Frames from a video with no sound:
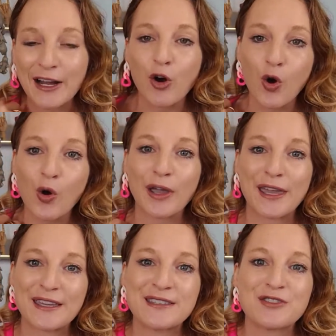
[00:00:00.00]
goal
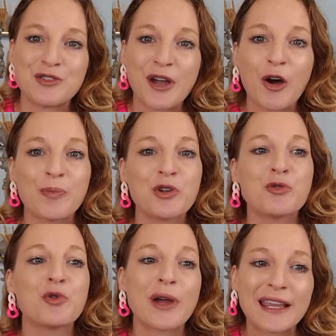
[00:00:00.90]
is to help you
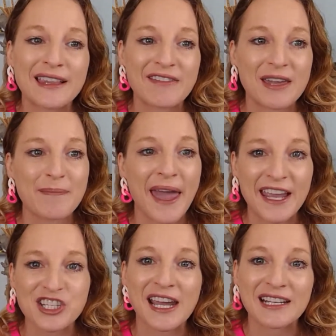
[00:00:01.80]
quit living
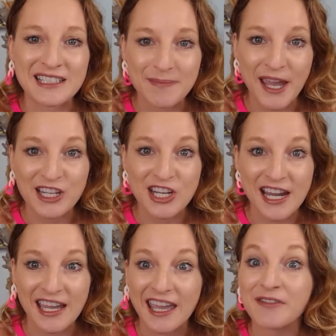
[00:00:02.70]
paycheck to
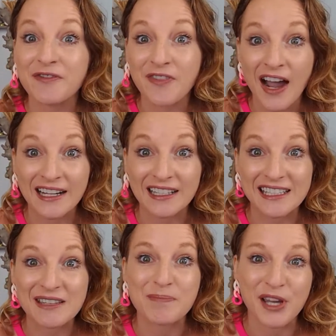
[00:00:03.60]
paycheck and
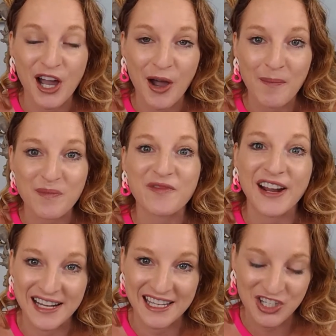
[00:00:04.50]
finally become
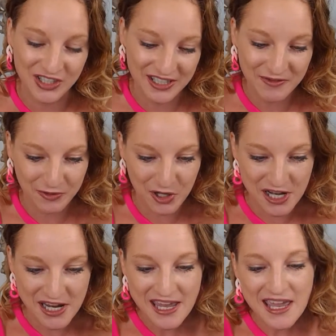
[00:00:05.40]
financially free.